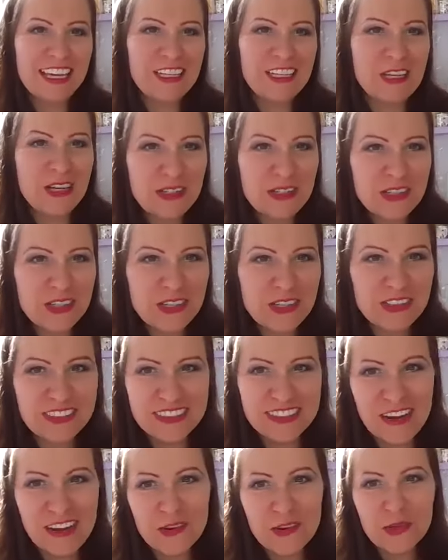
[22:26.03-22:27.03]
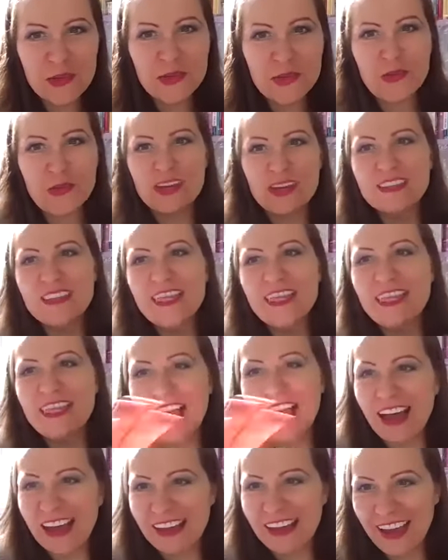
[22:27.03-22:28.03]
that you should never do is
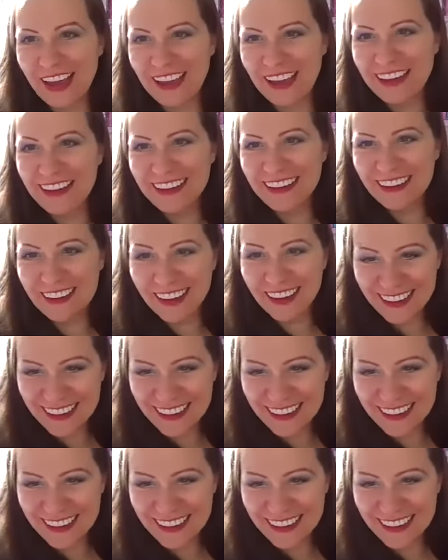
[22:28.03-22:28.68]
lying.